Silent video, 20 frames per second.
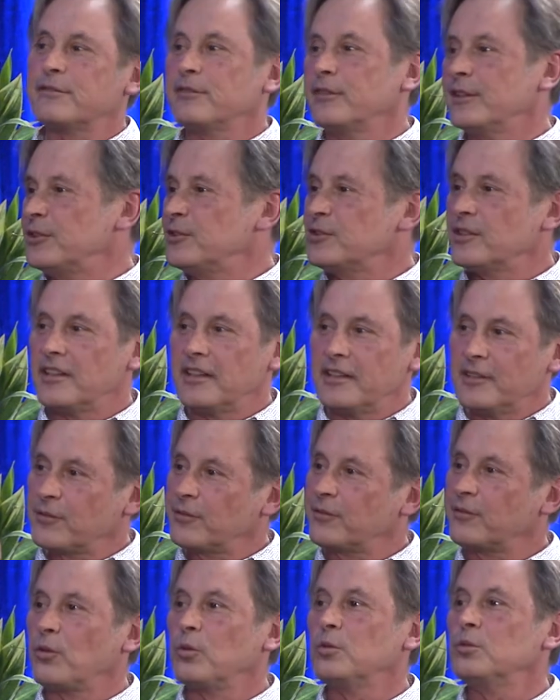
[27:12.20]
mm. fridge mm. and it's
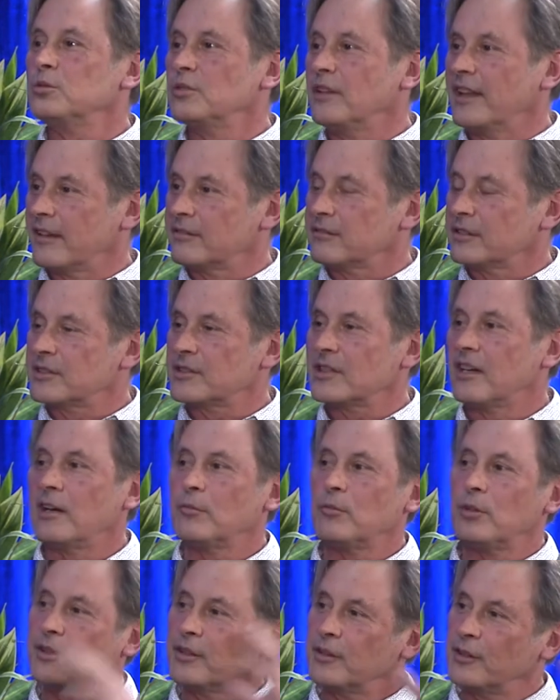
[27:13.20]
full every
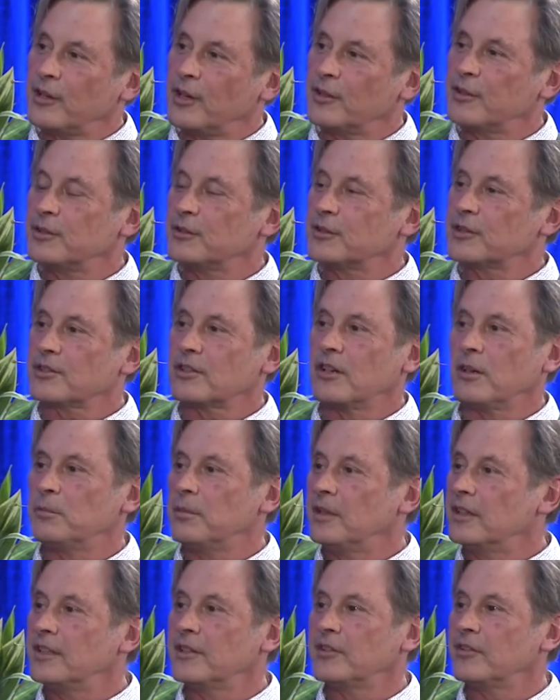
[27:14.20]
time, or you can go to your
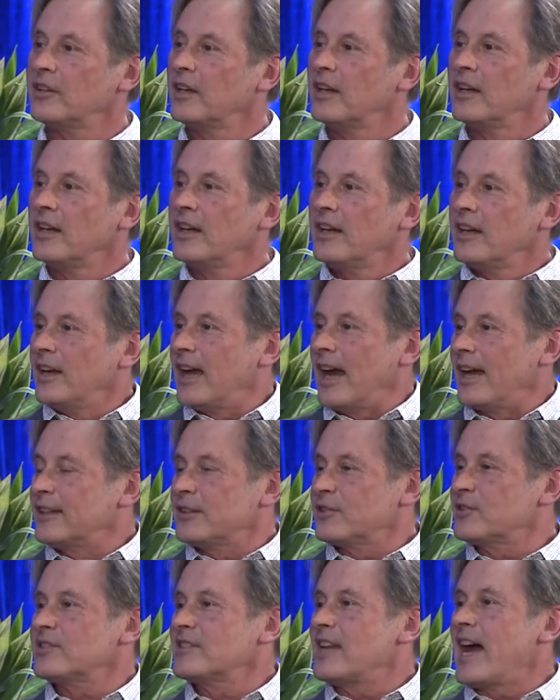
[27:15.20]
shop and it's and
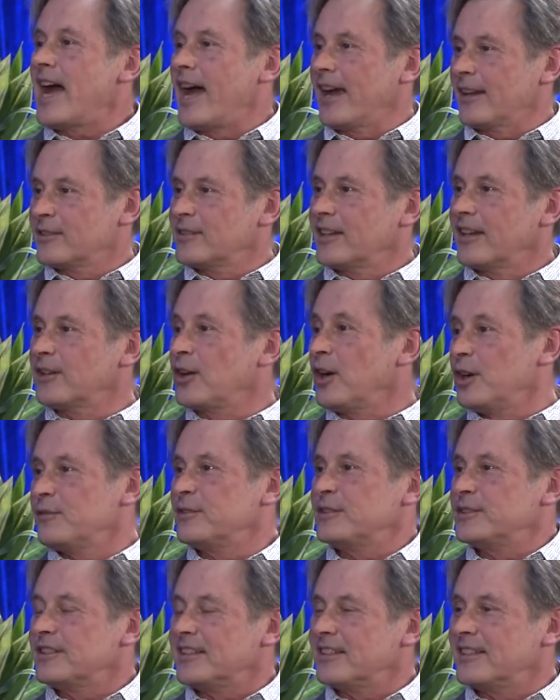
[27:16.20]
it's stacked. And
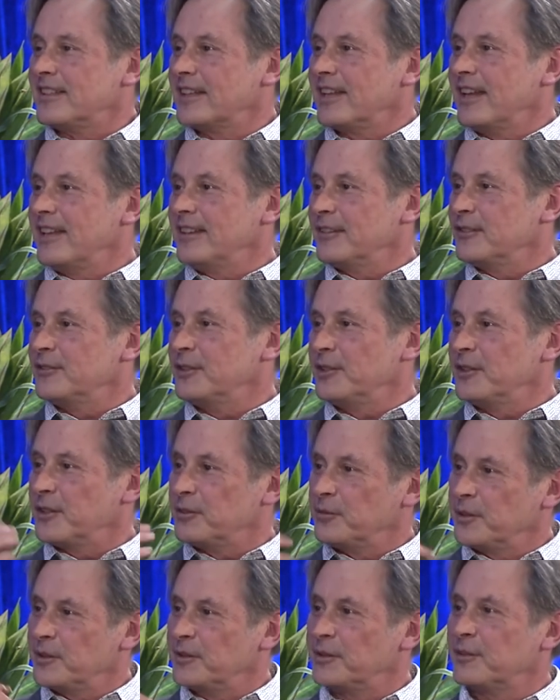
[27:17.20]
COVID did it again. You
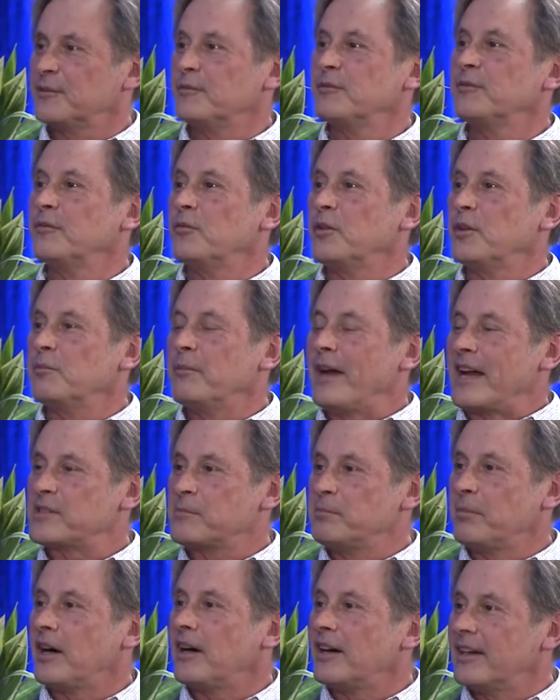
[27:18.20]
know, with with mass
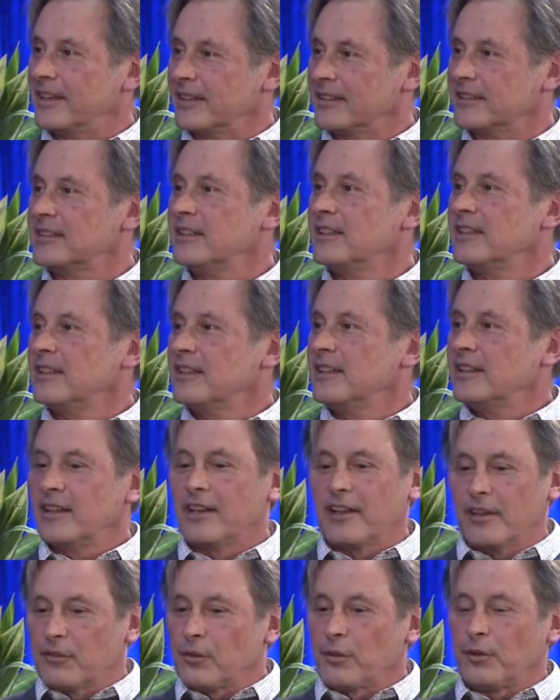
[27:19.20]
buying,
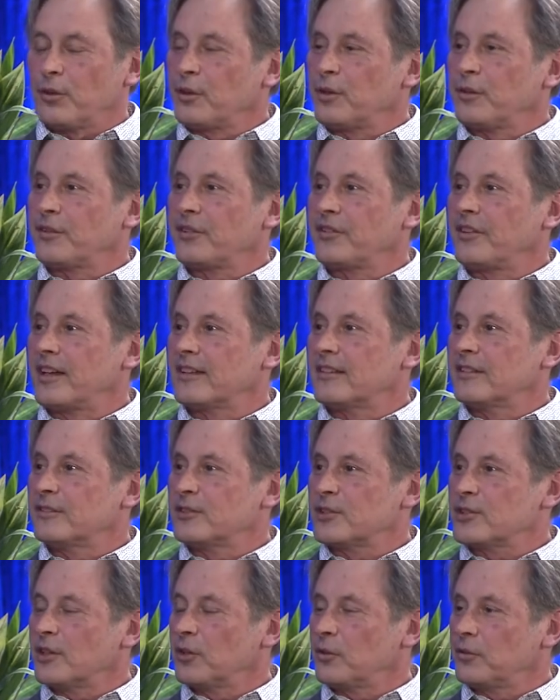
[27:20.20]
all of a sudden
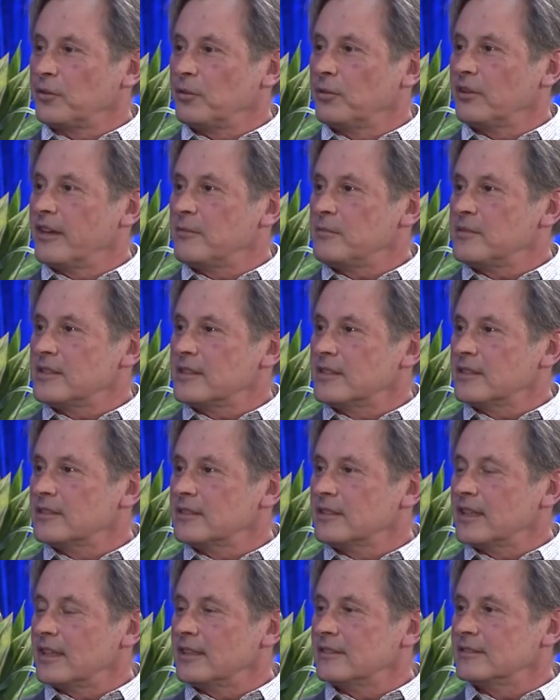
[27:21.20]
the shelves were empty,
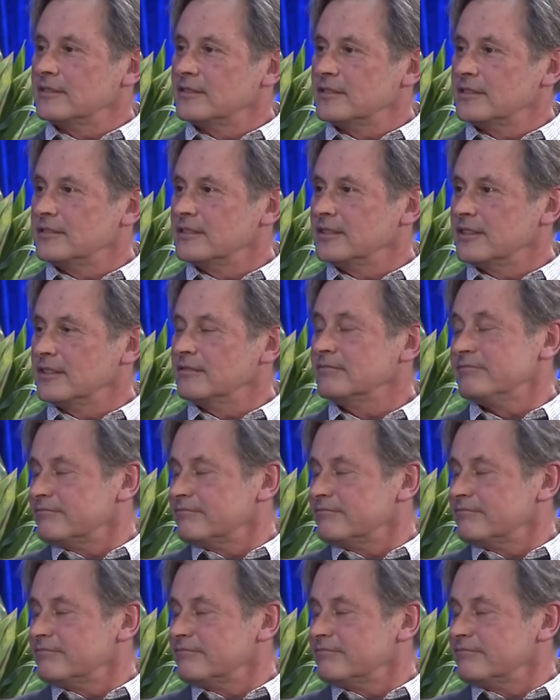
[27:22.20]
and you know.